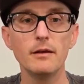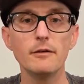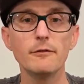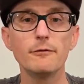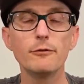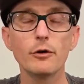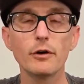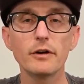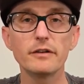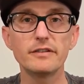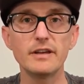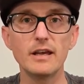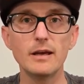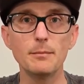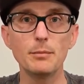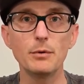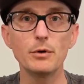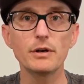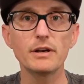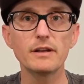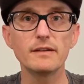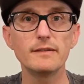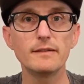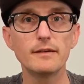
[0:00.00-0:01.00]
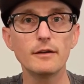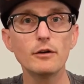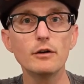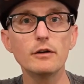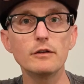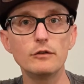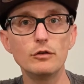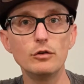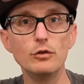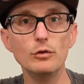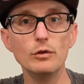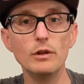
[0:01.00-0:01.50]
For example, consider a
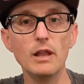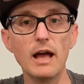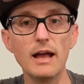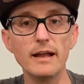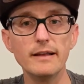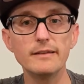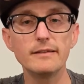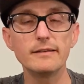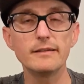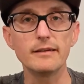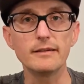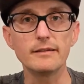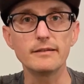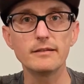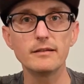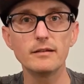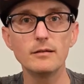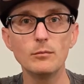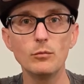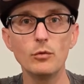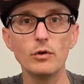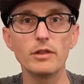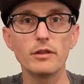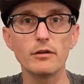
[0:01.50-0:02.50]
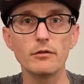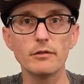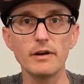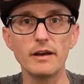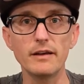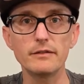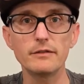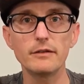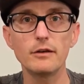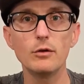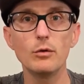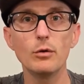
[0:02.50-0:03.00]
2-line system with a
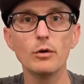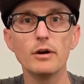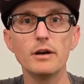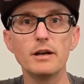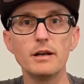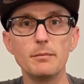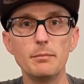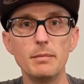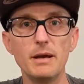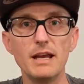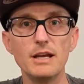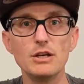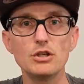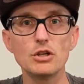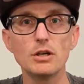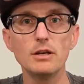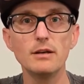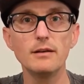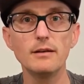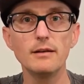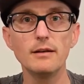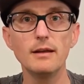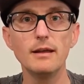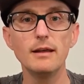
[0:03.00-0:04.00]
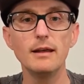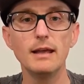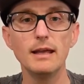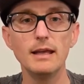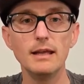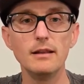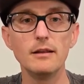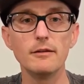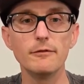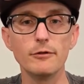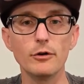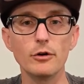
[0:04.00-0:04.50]
rescuer and a patient
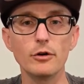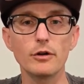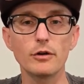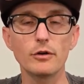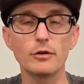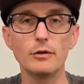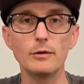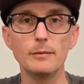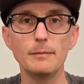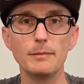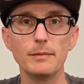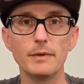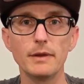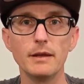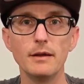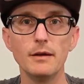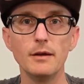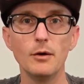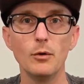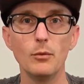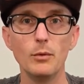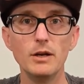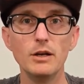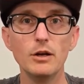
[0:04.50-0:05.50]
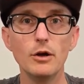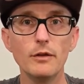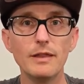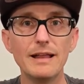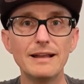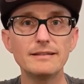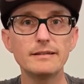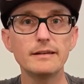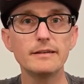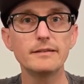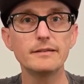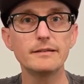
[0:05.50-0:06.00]
in the vertical. We know
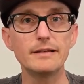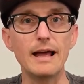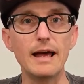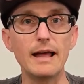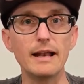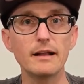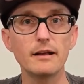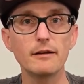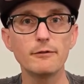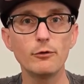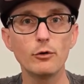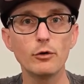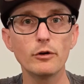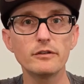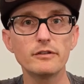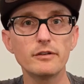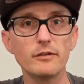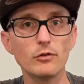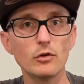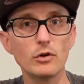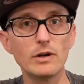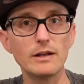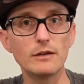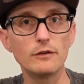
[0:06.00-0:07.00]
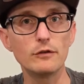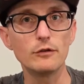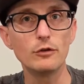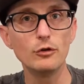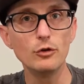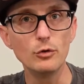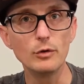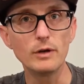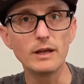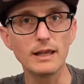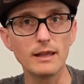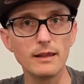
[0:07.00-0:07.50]
that's a static force of around
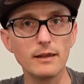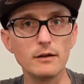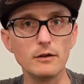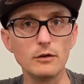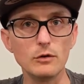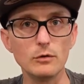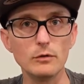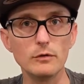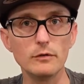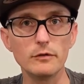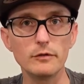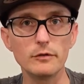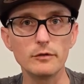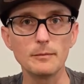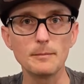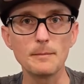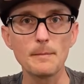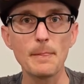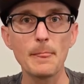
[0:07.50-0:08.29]
2 kilonewtons,